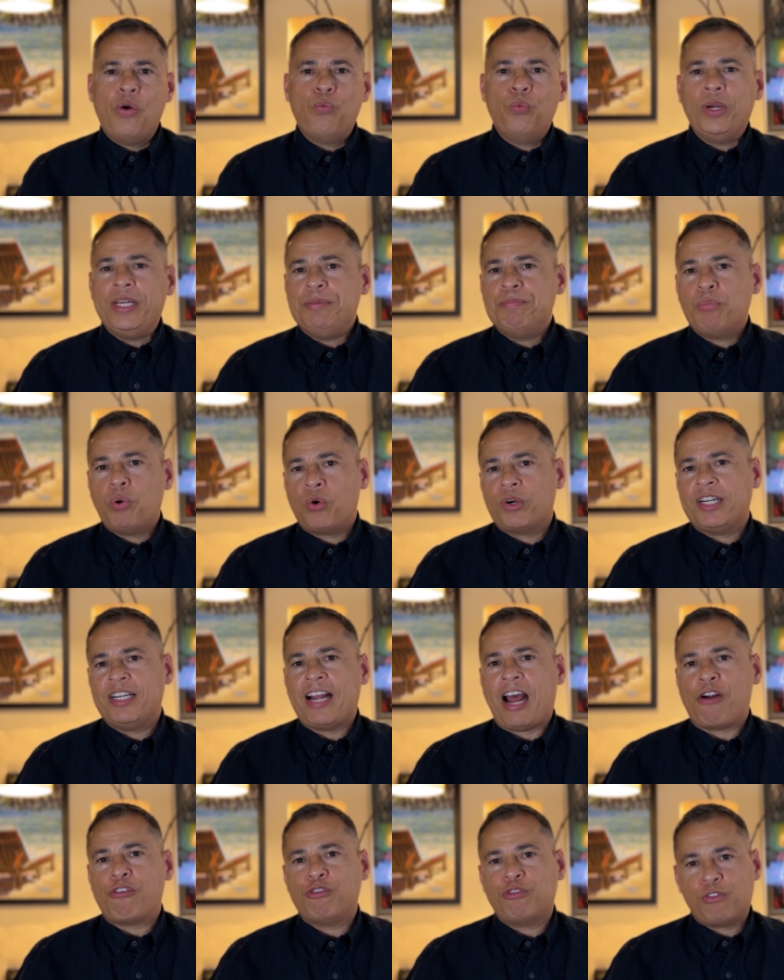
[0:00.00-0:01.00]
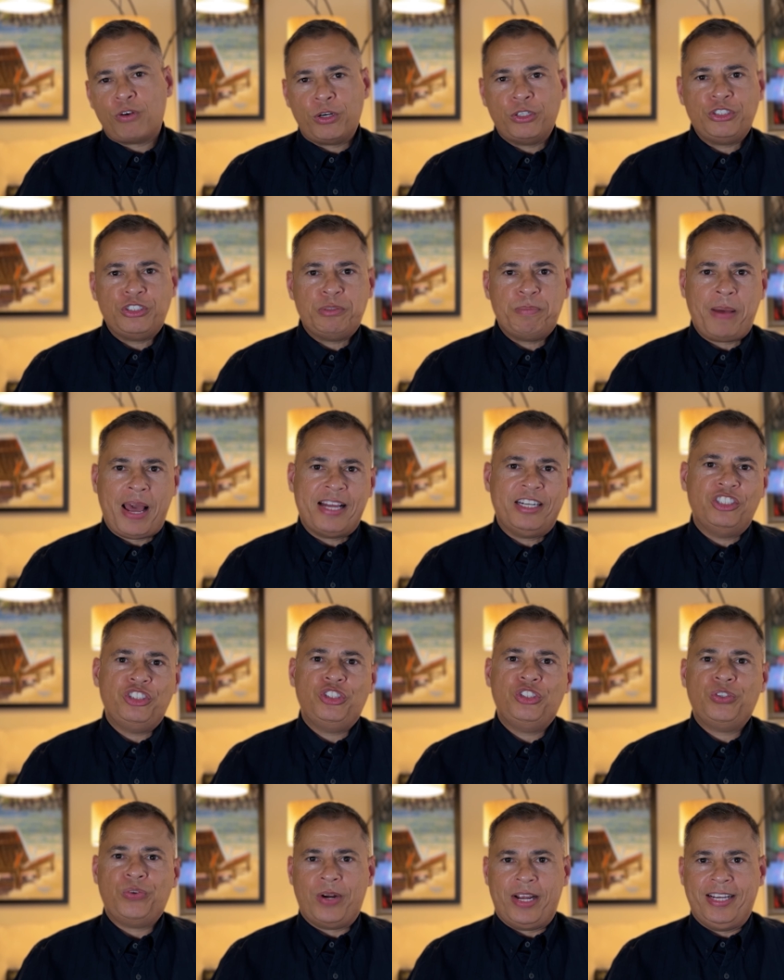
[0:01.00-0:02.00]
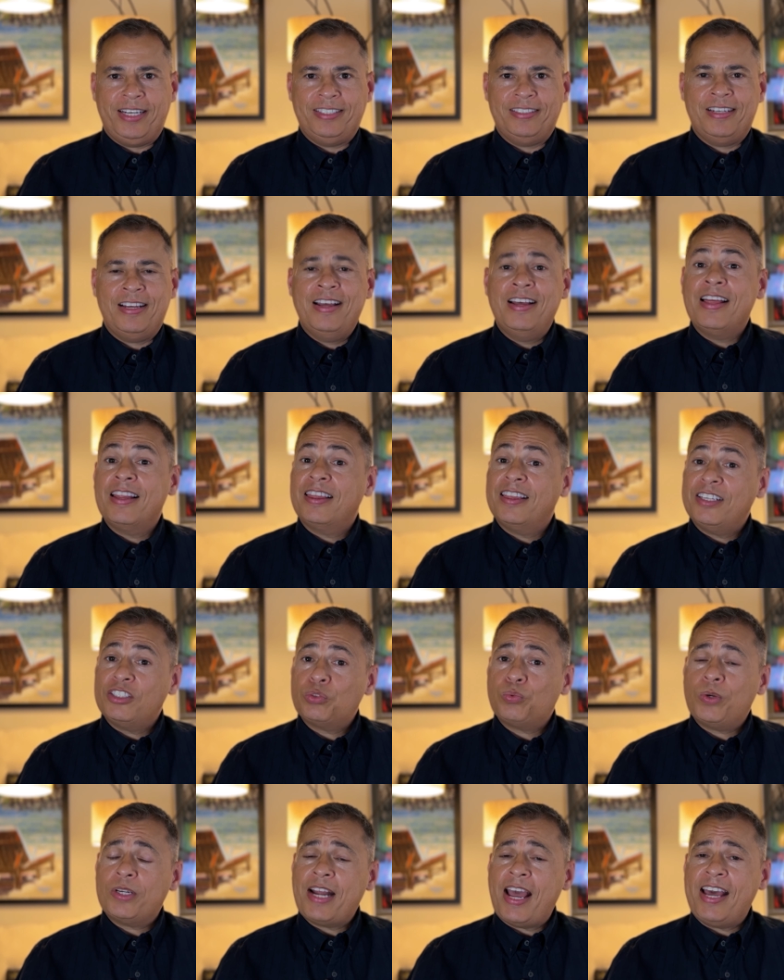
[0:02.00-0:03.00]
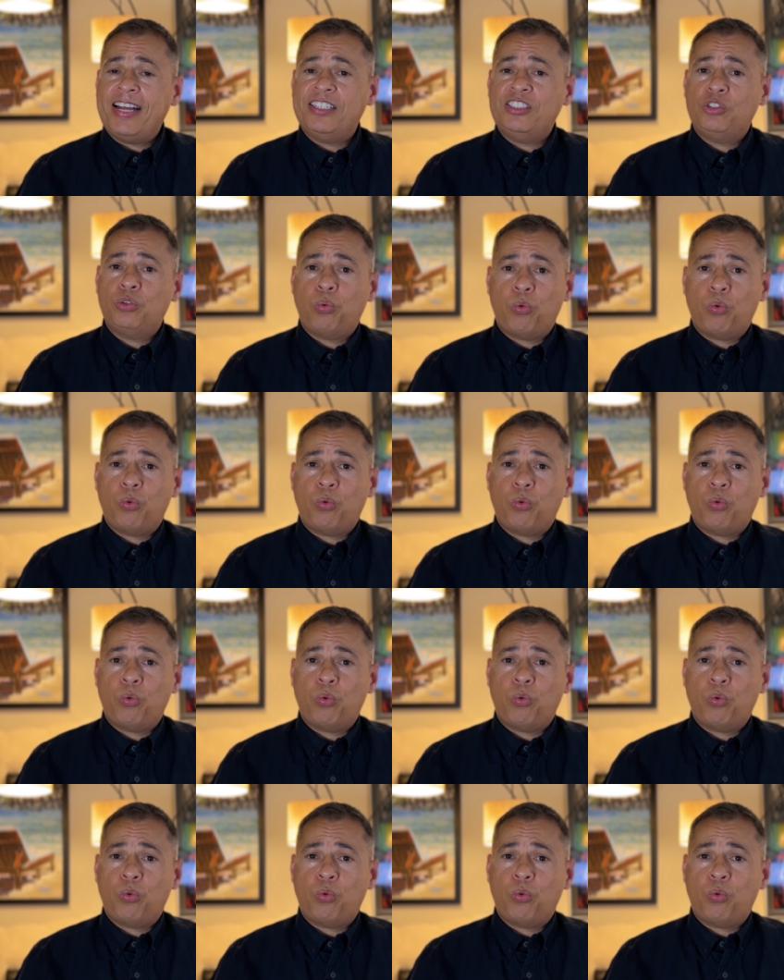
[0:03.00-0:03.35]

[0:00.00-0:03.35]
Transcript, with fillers: We boarded our first Spanish train. This one headed